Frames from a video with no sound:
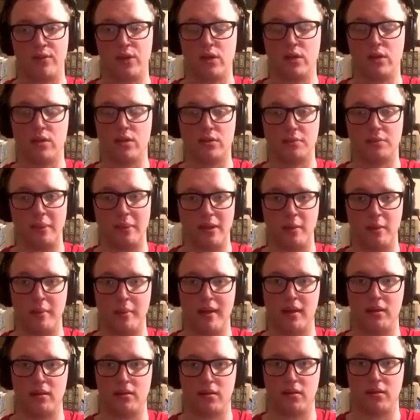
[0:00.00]
favorite
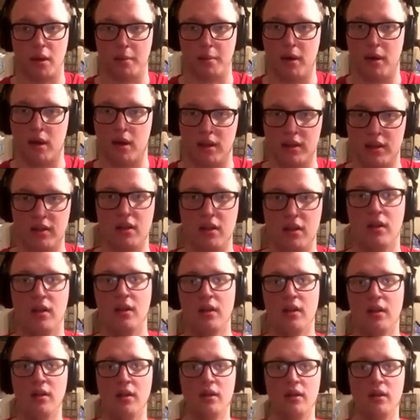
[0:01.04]
Spider-Man, Tom Holland.